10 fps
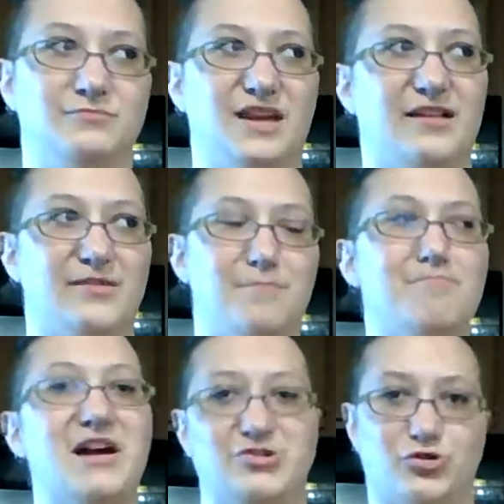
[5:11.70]
it's a
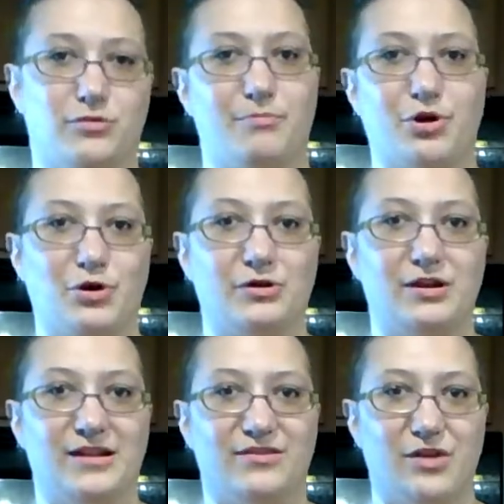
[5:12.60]
measured burn.
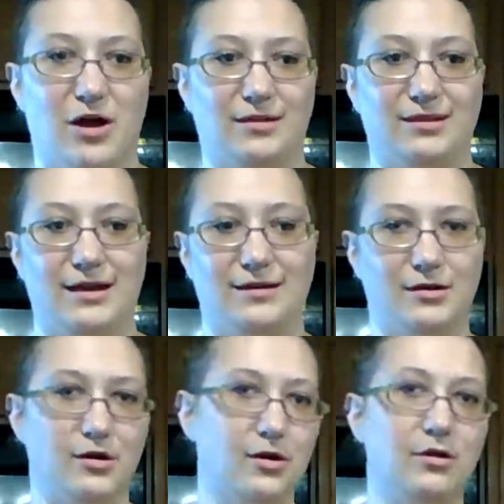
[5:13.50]
It's not like
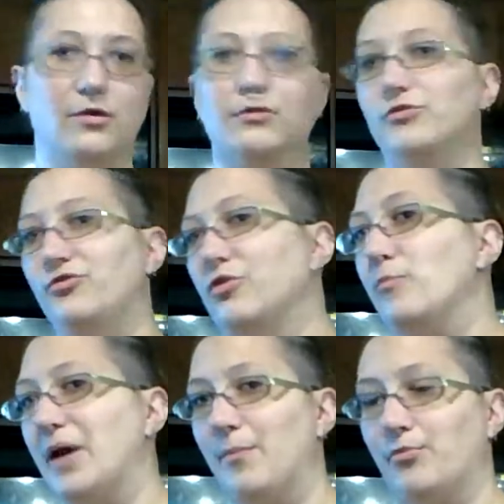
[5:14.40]
too
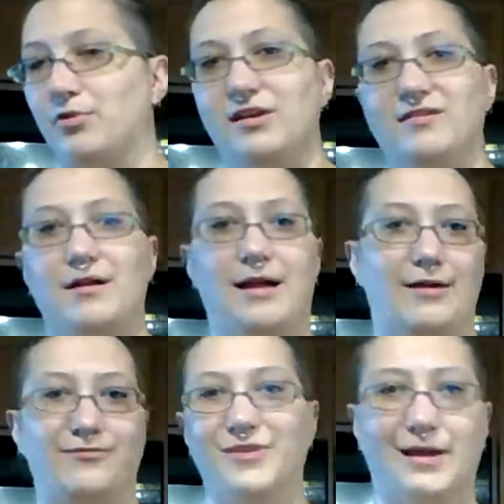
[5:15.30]
peppery. It's not. I
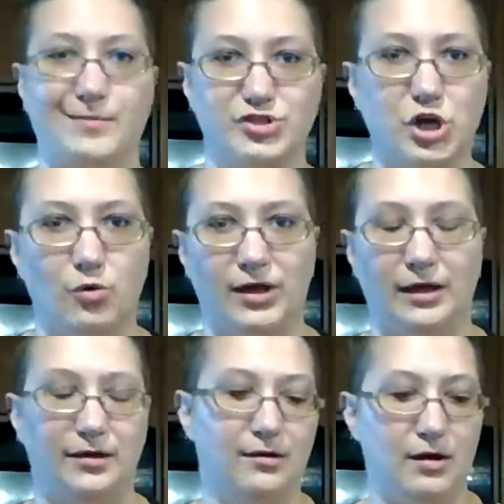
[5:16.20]
don't feel like I'm choking.